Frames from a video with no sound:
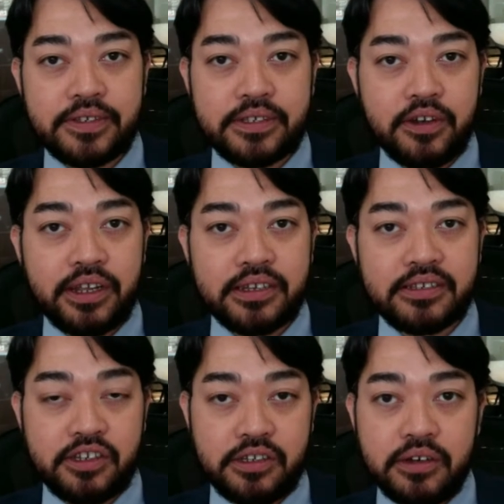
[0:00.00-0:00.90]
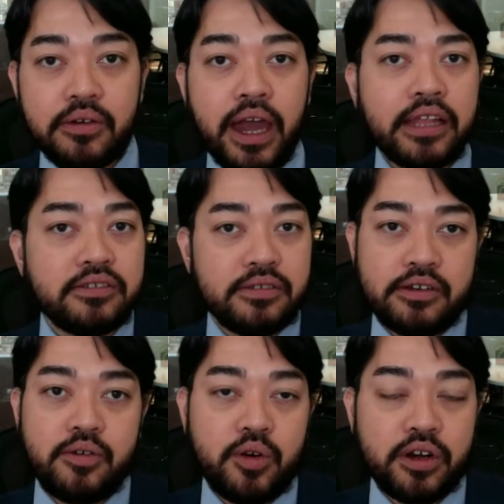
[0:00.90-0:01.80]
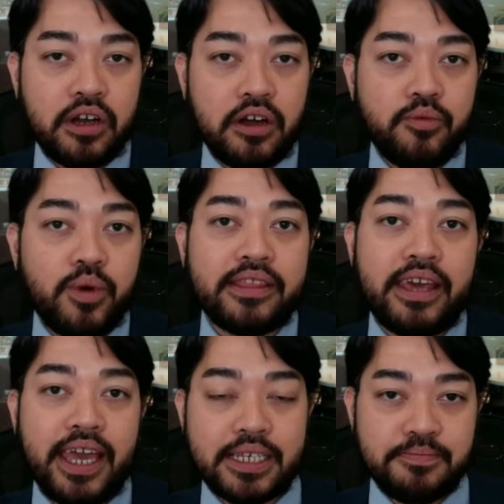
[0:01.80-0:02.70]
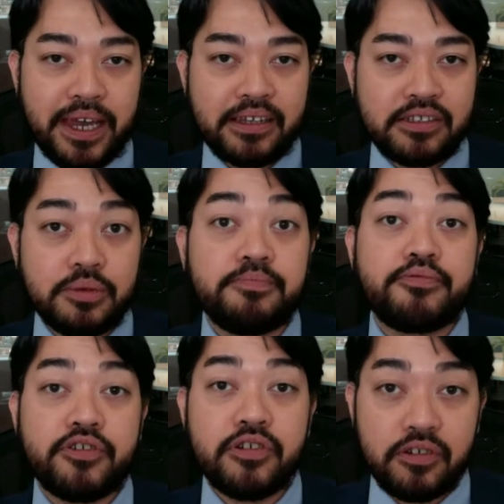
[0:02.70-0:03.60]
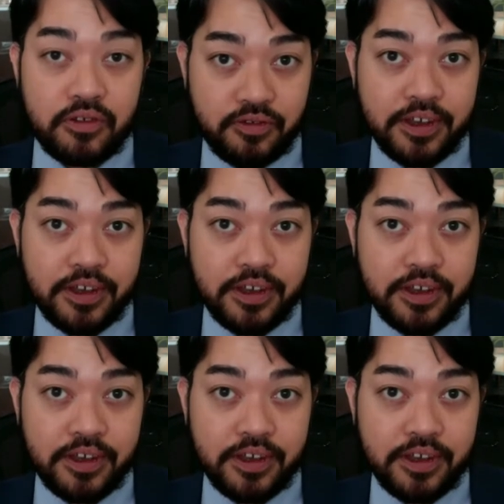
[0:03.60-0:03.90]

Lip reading: notice to you and to the court of what they expect to prove,